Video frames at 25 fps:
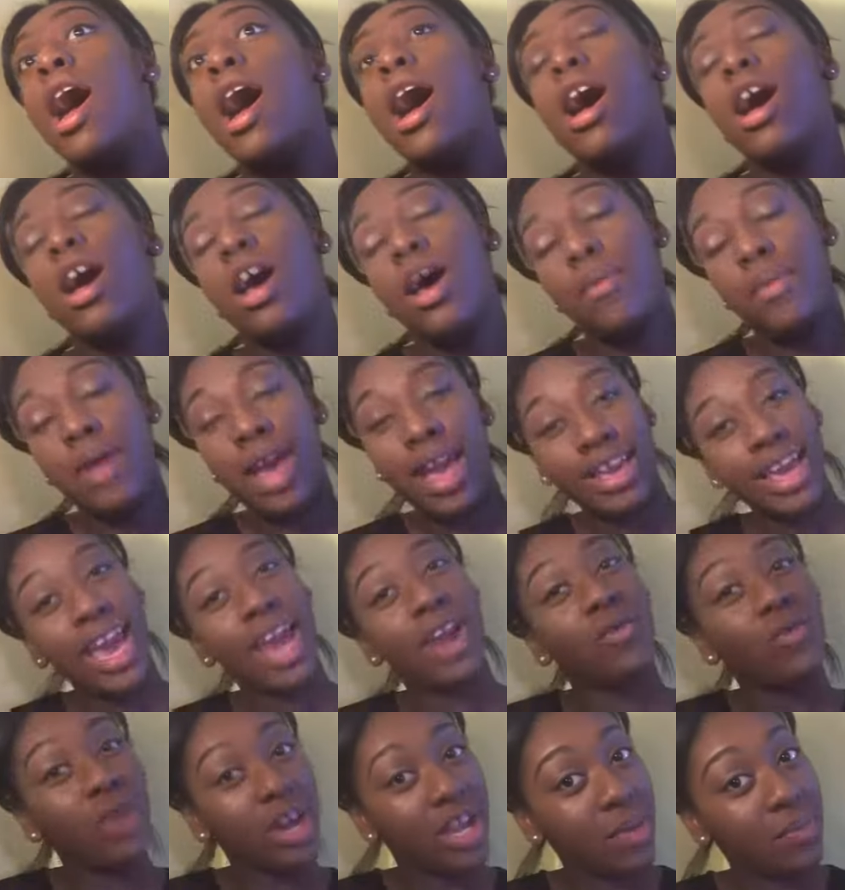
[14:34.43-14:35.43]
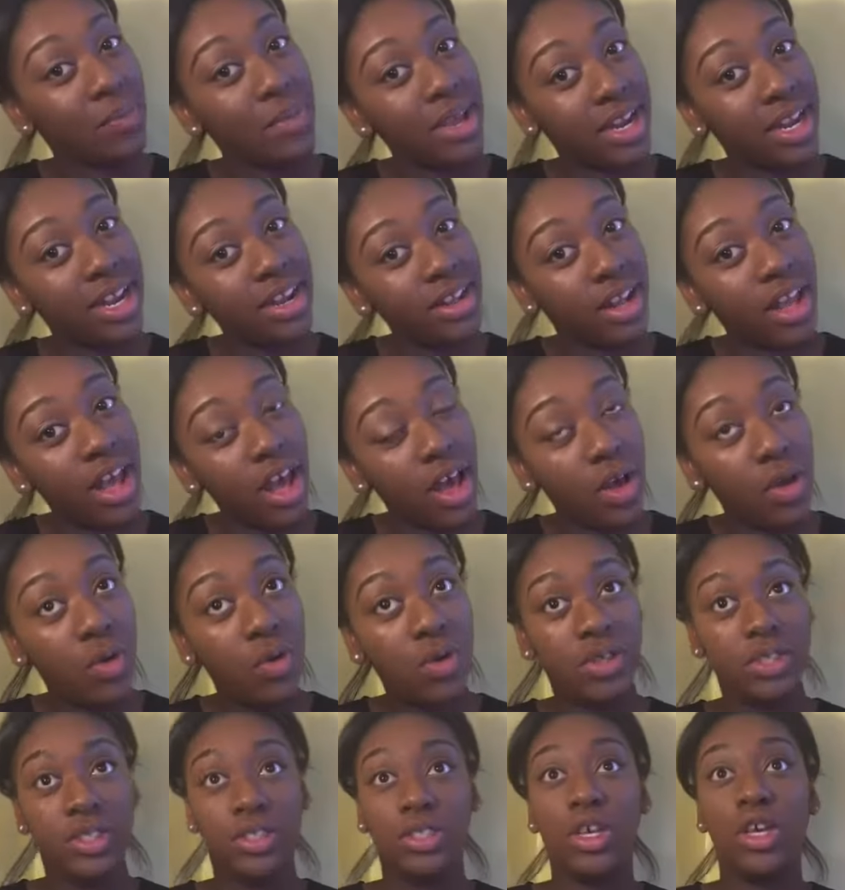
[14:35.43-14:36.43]
I kind of recommend it
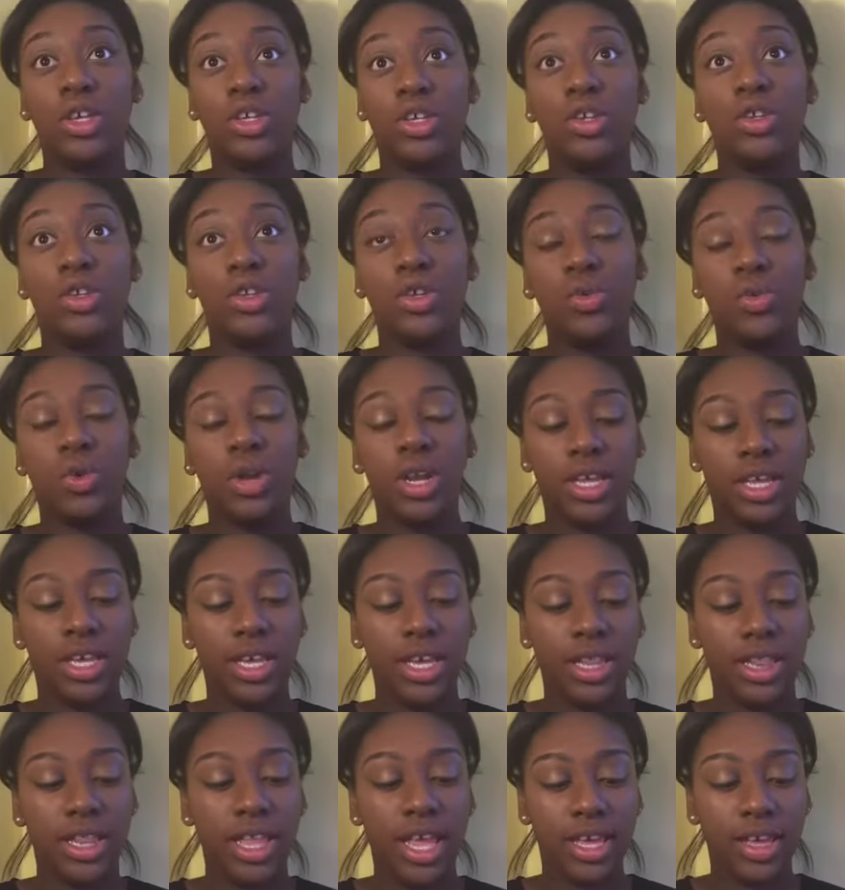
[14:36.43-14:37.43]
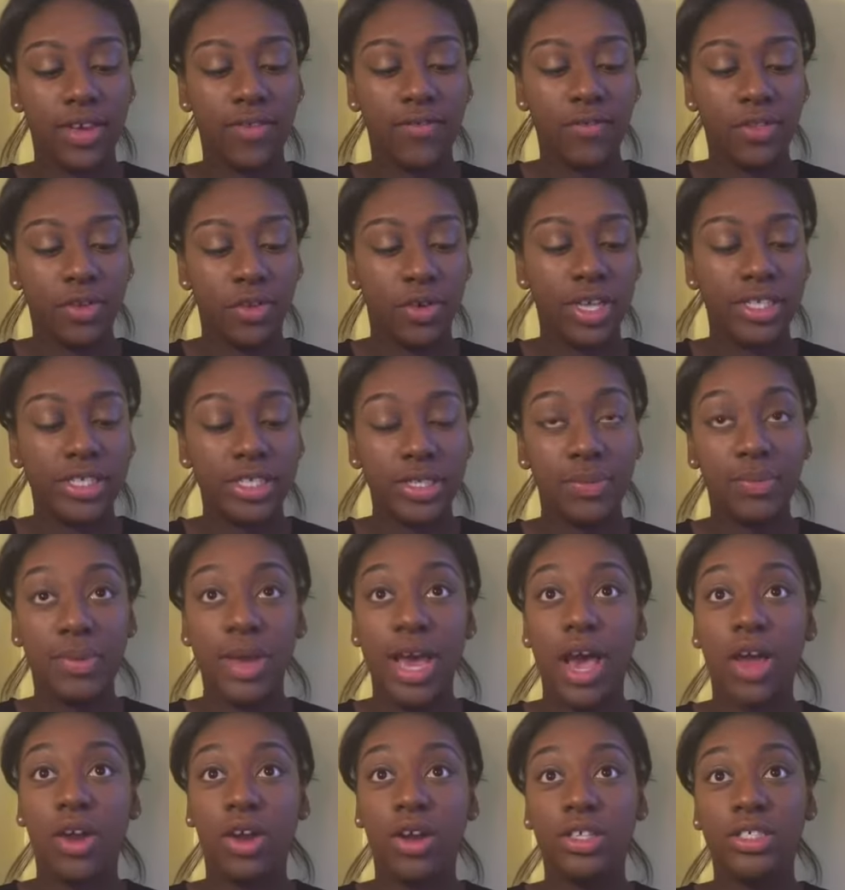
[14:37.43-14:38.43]
though, so you do want to get like a fluorescent
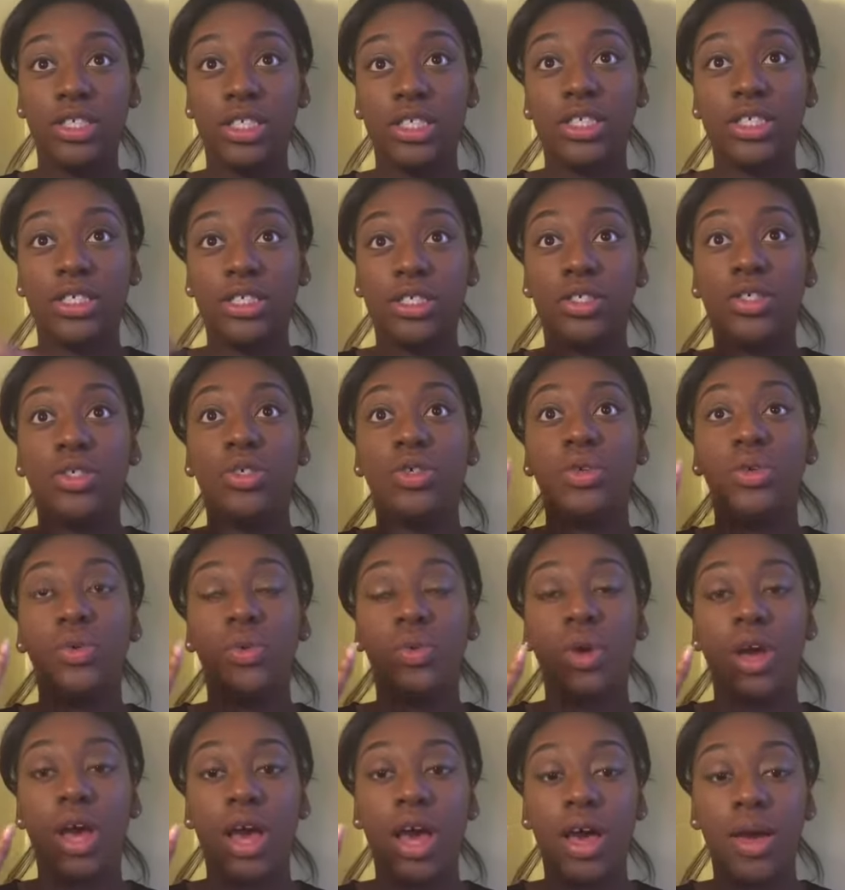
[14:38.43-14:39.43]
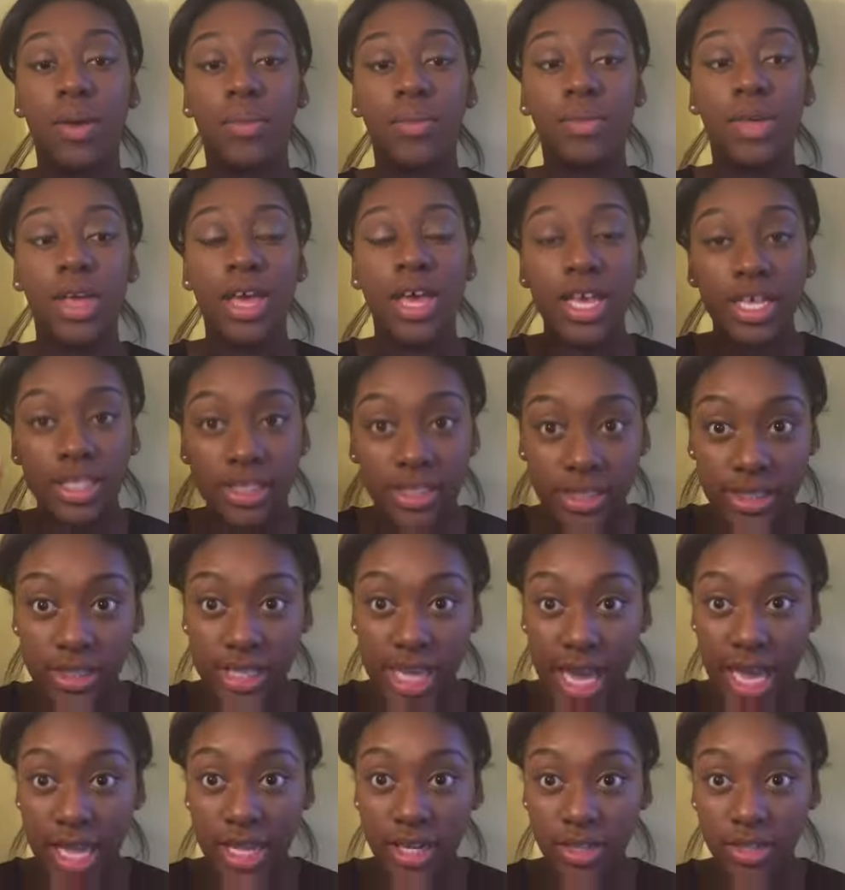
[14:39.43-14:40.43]
powder just to
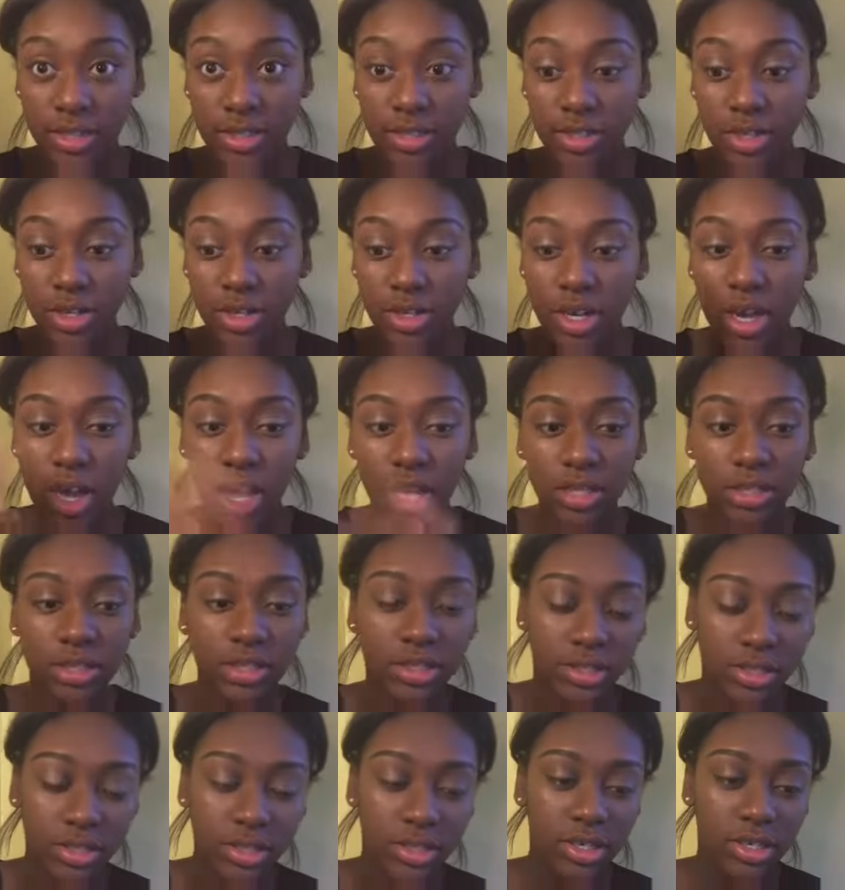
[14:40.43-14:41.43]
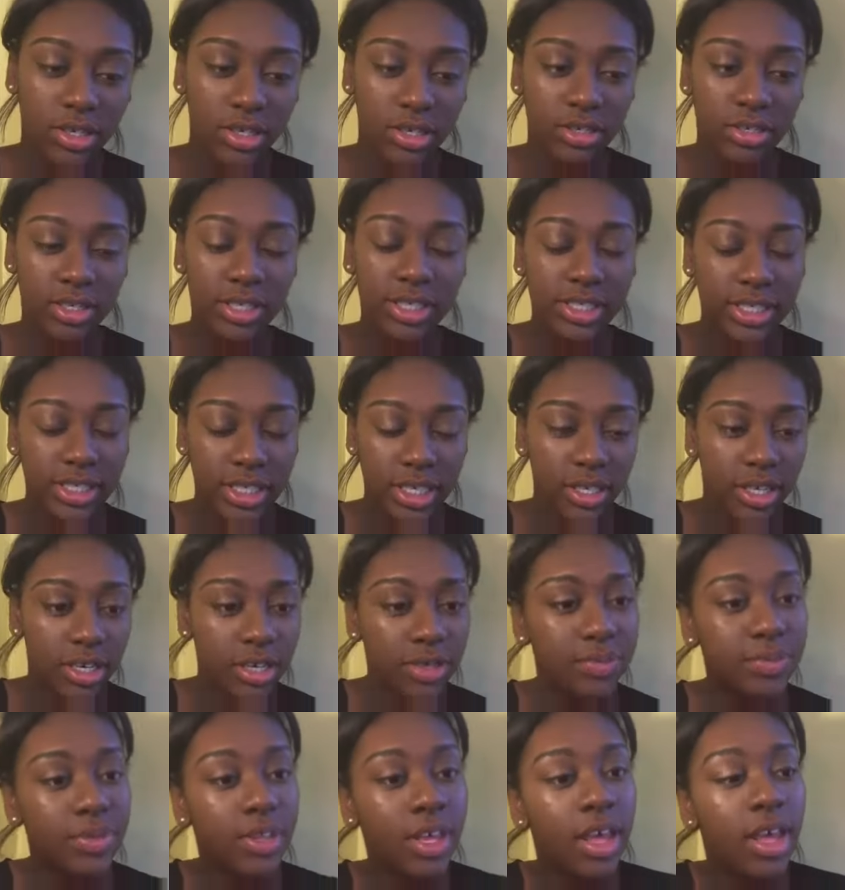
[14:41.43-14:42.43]
set your concealer.